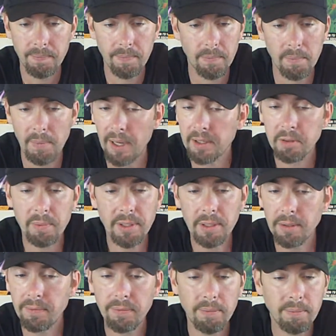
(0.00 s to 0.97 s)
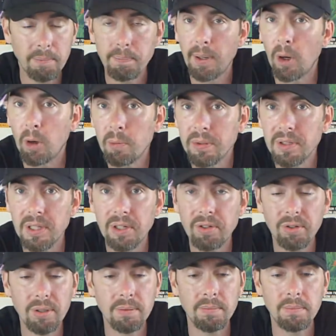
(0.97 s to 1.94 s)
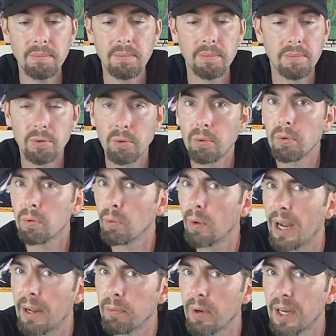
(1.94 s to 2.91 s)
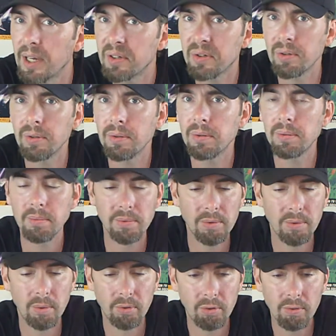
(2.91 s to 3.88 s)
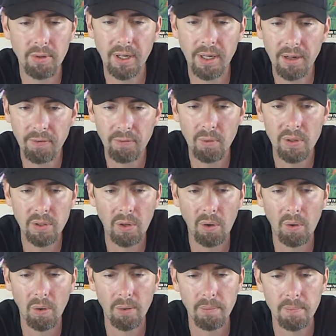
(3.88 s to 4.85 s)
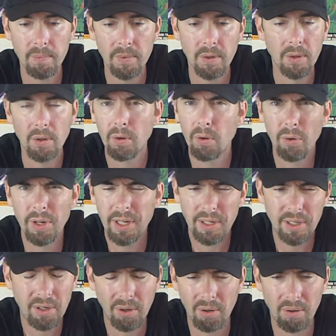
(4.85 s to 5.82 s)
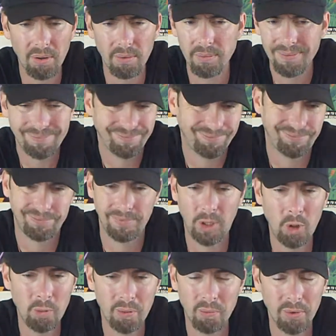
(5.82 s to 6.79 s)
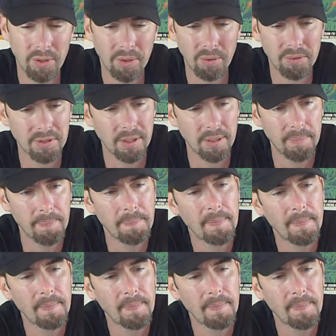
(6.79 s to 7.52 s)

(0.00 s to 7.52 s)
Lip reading: Reminds me of Pole Position, sort of rad racer. Of course, you're in an F1 car or Indy car, open wheel, something.